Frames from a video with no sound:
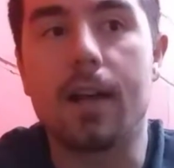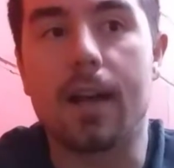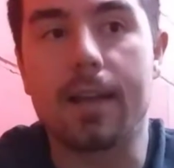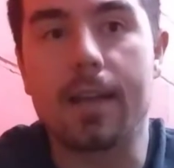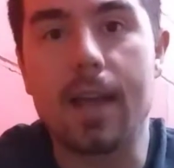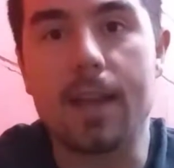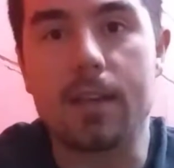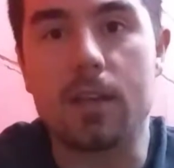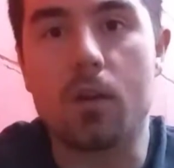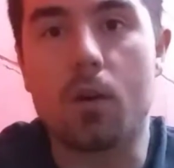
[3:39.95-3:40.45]

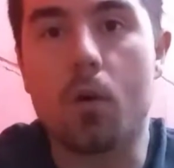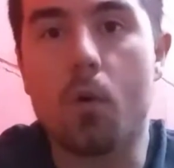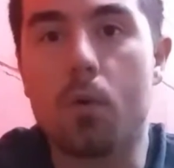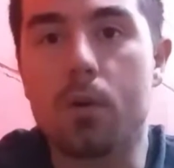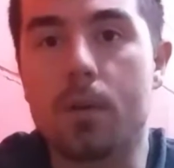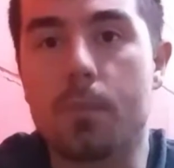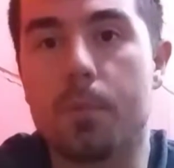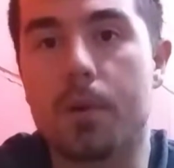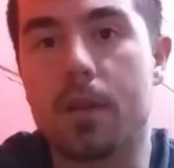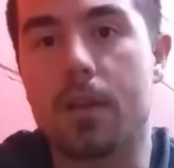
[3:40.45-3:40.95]
again, you're
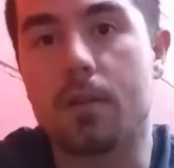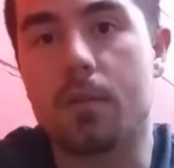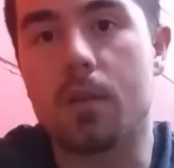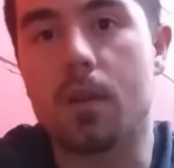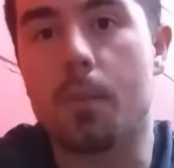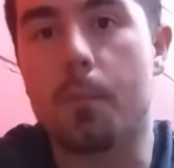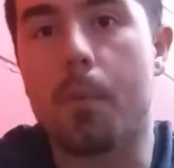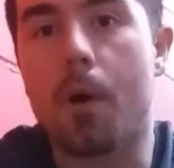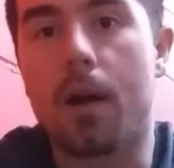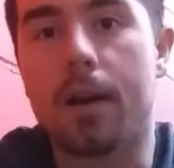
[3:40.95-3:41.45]
going to put
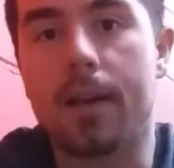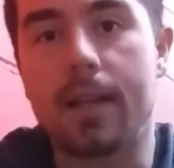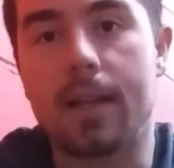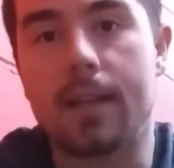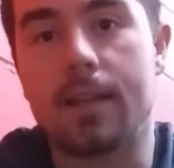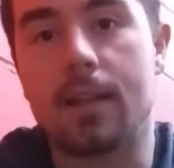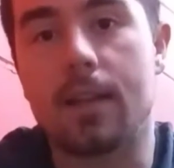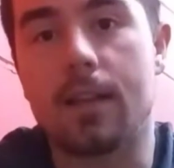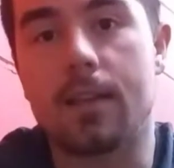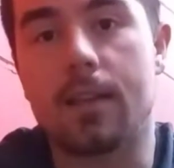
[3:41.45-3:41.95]
your body
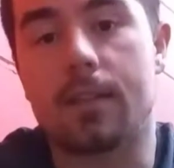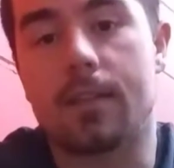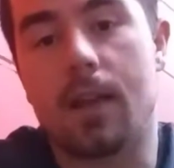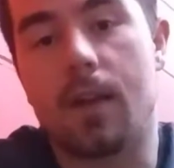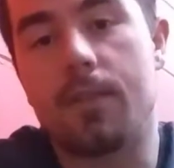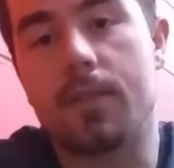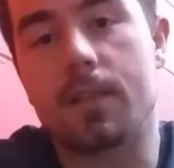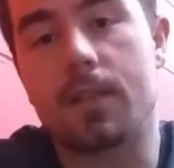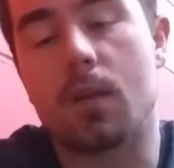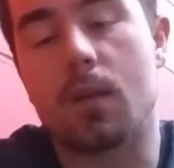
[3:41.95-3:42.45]
in a
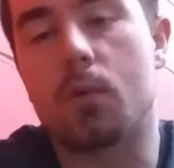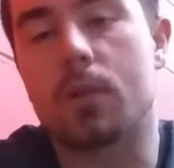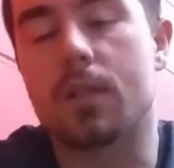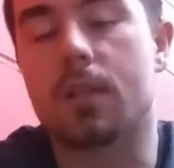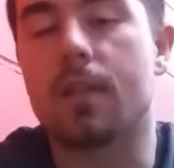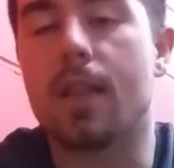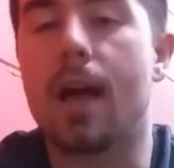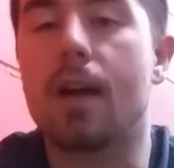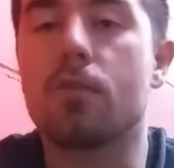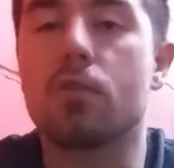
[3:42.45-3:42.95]
deficit, which
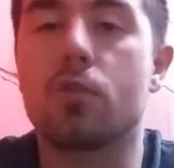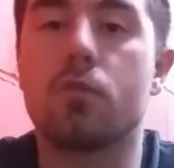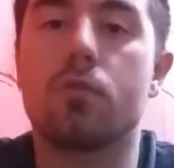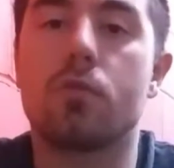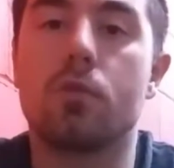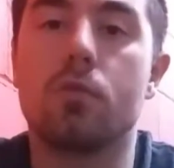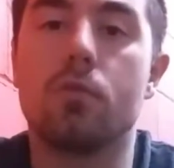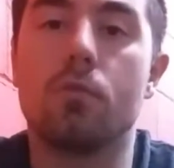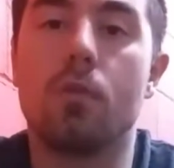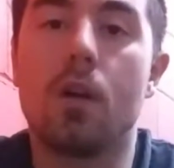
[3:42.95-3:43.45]
allows you
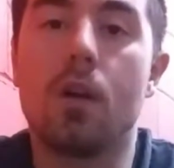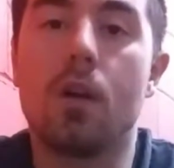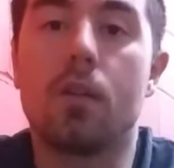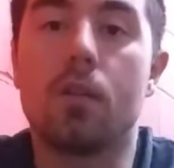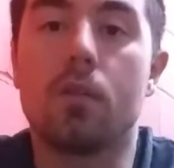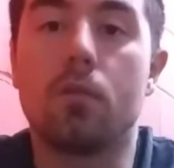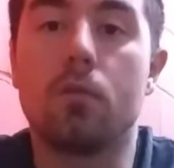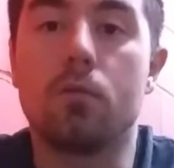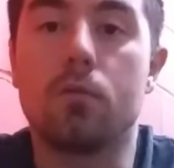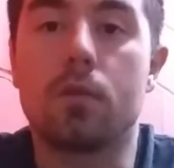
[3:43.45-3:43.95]
to
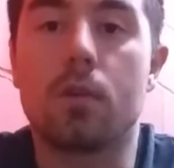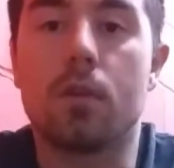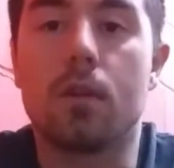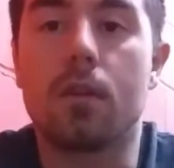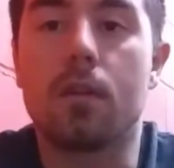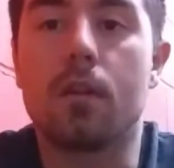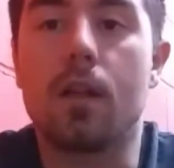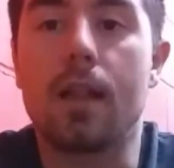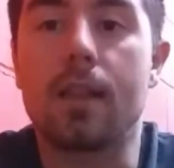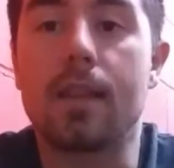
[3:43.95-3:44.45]

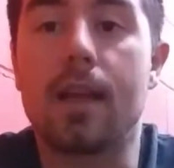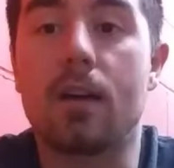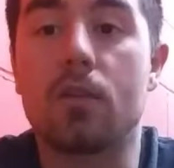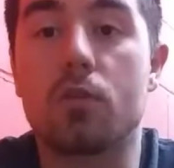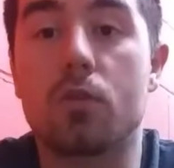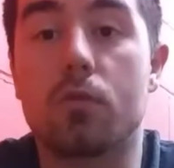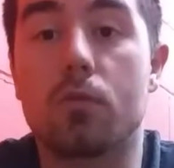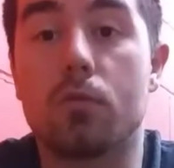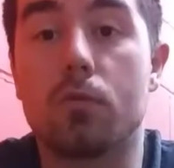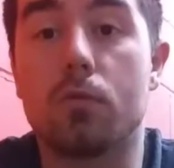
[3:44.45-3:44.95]

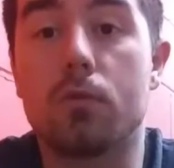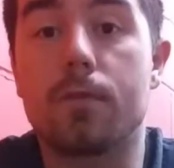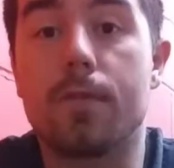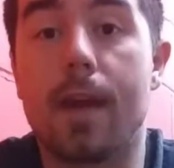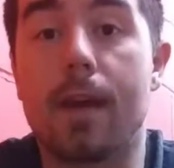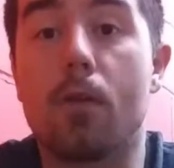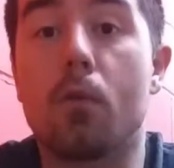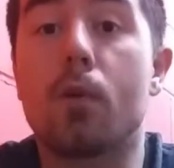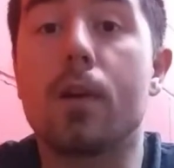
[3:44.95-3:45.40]
lose fat.